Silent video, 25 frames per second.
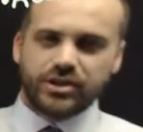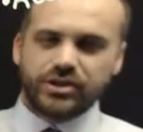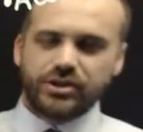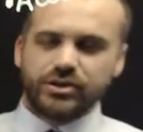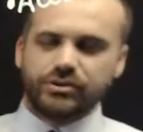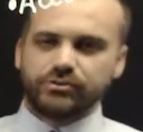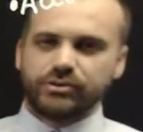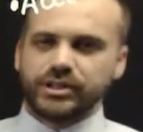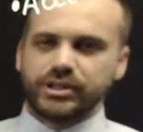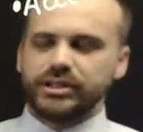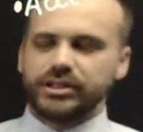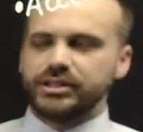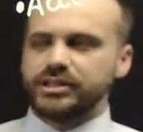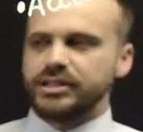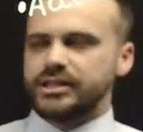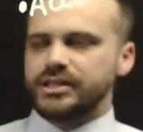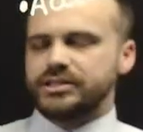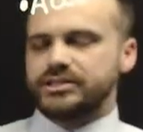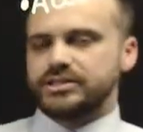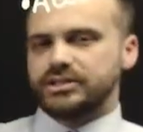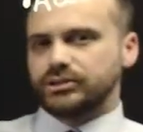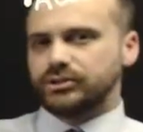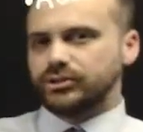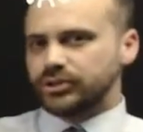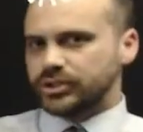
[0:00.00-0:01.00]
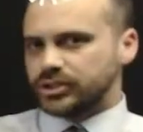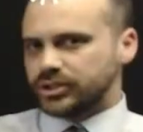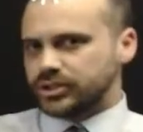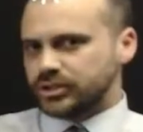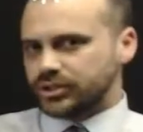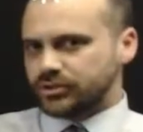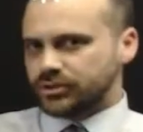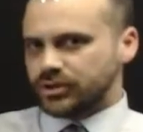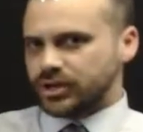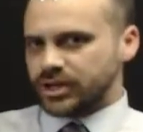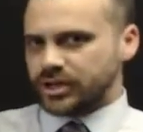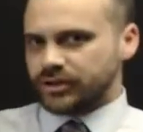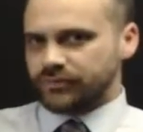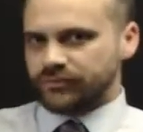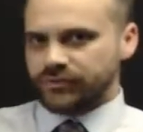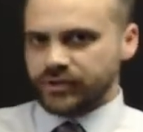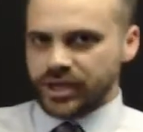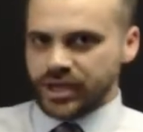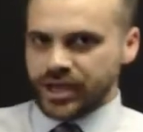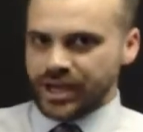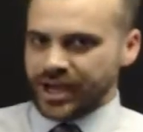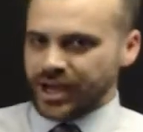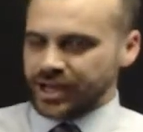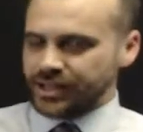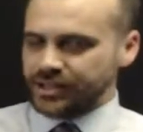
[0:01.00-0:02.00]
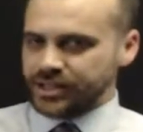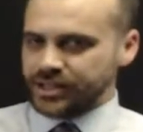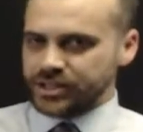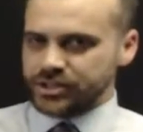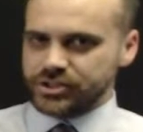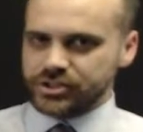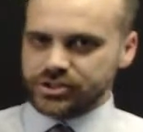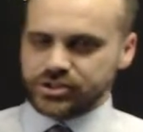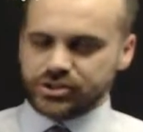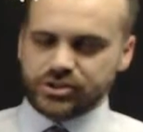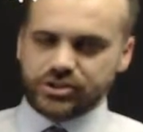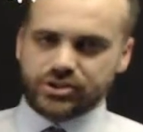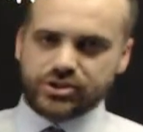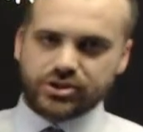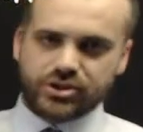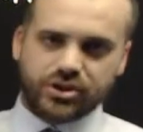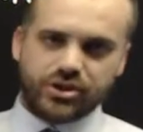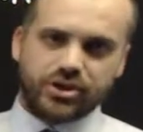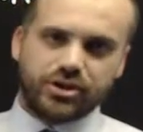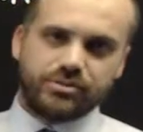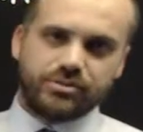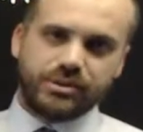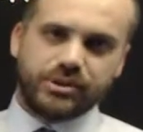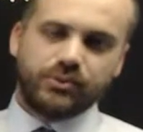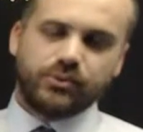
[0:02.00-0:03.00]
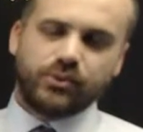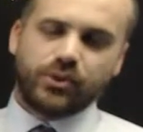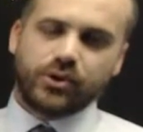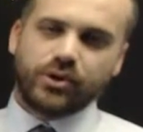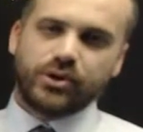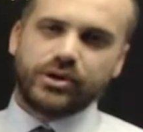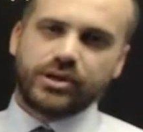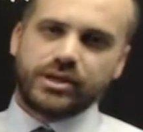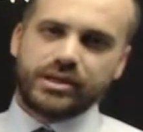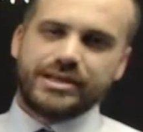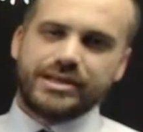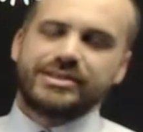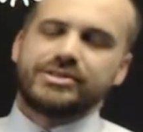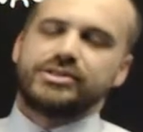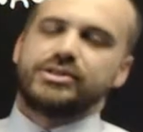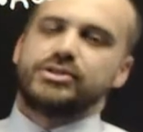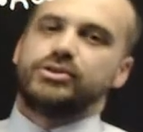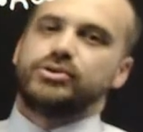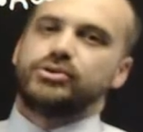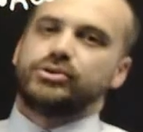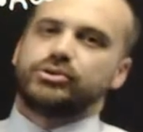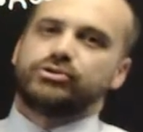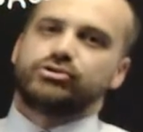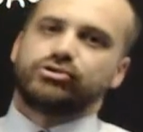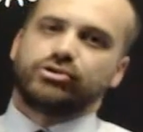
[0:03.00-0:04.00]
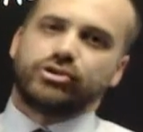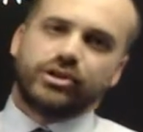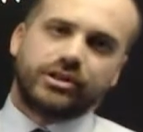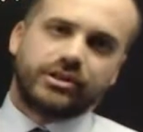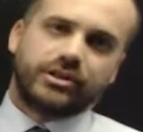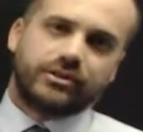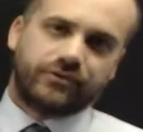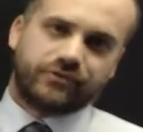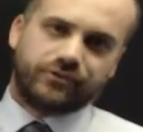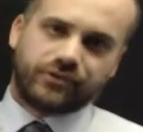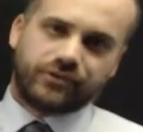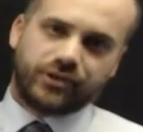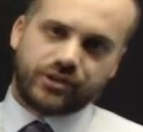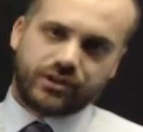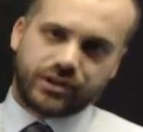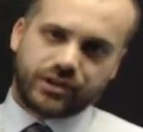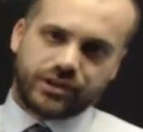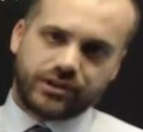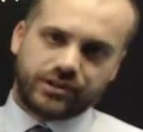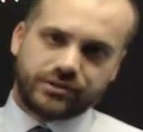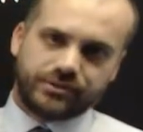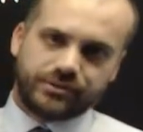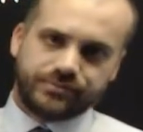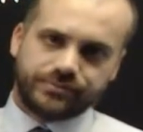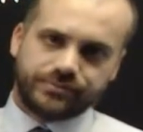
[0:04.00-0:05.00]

You really need to look at the graph and then just determine what it is that you're trying to find.